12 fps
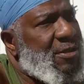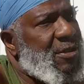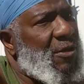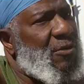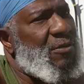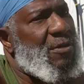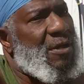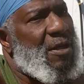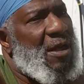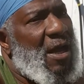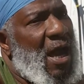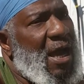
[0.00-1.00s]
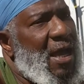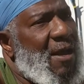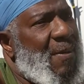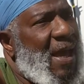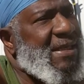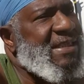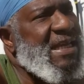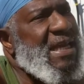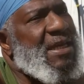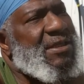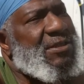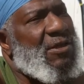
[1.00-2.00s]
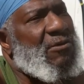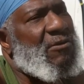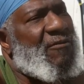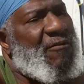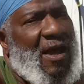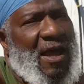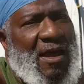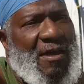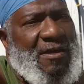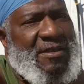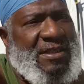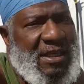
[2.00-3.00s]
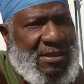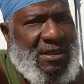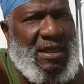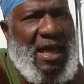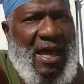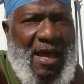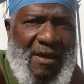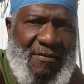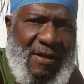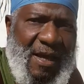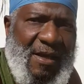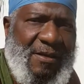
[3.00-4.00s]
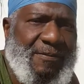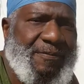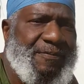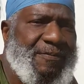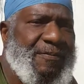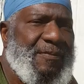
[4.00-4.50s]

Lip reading: So I got about 10 total, 6 alive. Yeah.